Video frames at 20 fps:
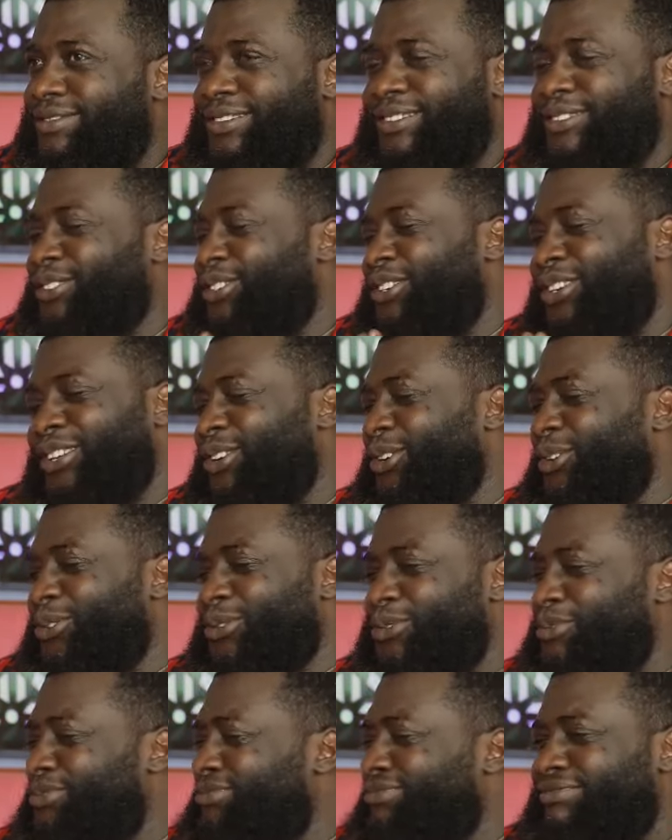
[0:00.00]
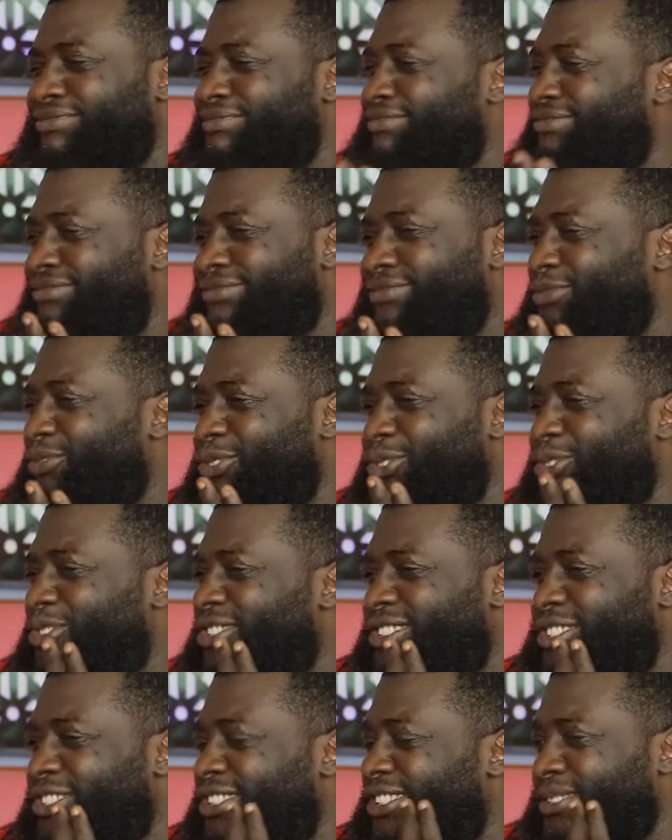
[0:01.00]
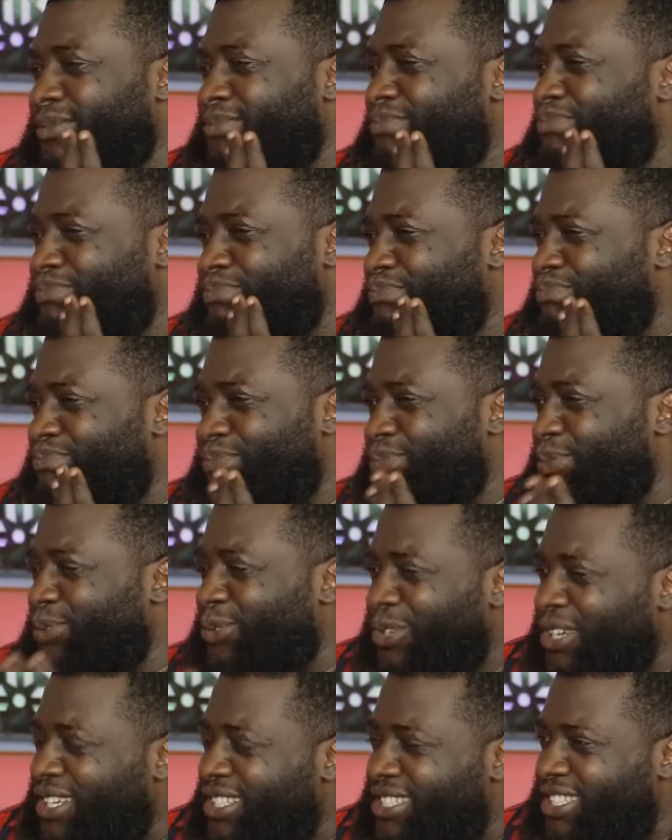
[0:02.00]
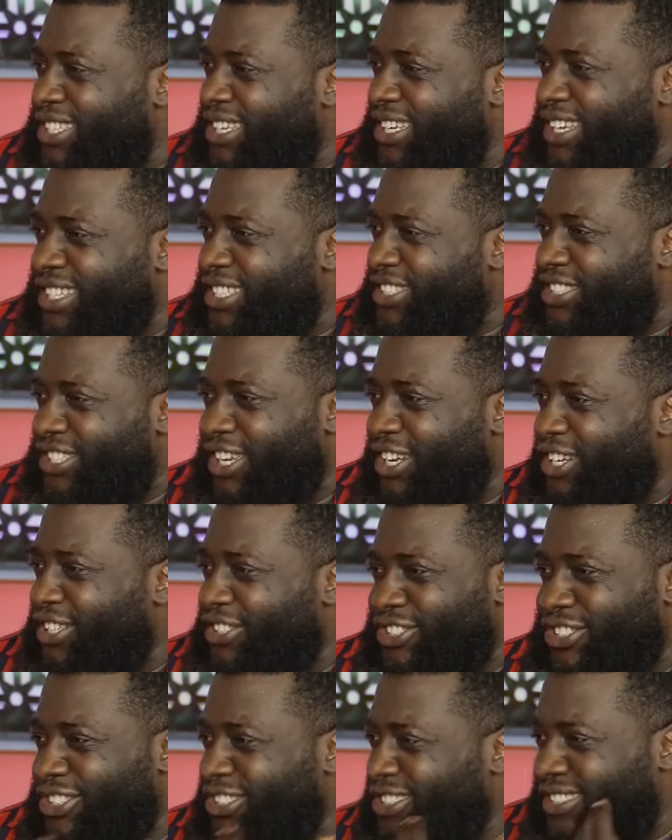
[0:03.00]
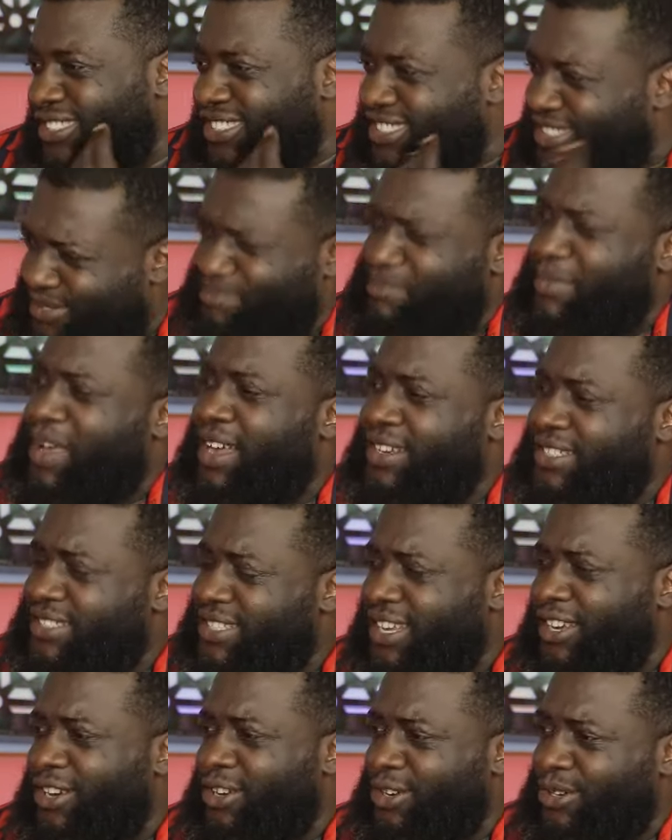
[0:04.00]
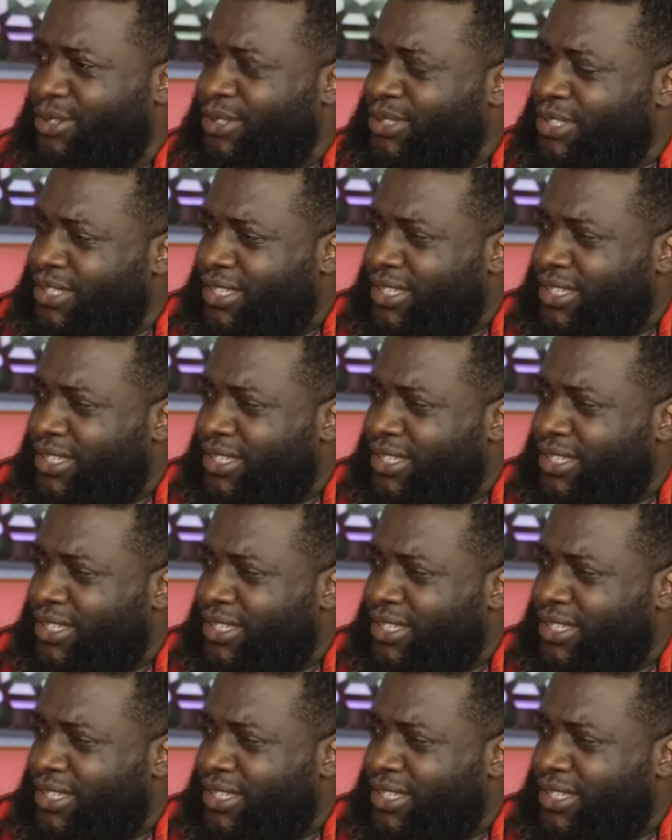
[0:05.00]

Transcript: you know, you're such a pretty, intelligent, smart girl,